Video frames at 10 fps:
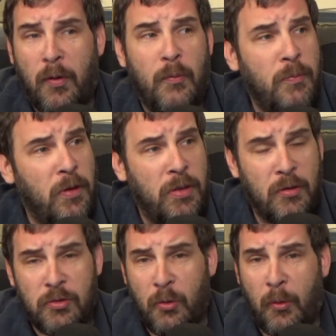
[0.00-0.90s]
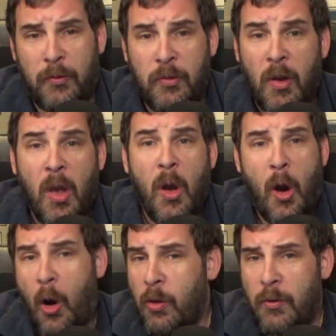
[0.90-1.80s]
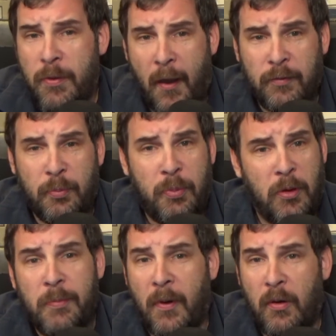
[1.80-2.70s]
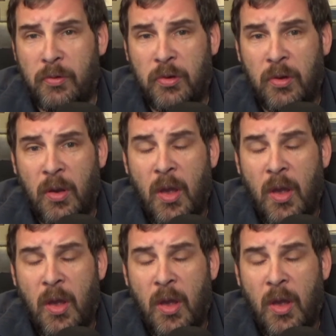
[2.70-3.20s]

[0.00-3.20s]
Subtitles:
media source. All of that's pre-built,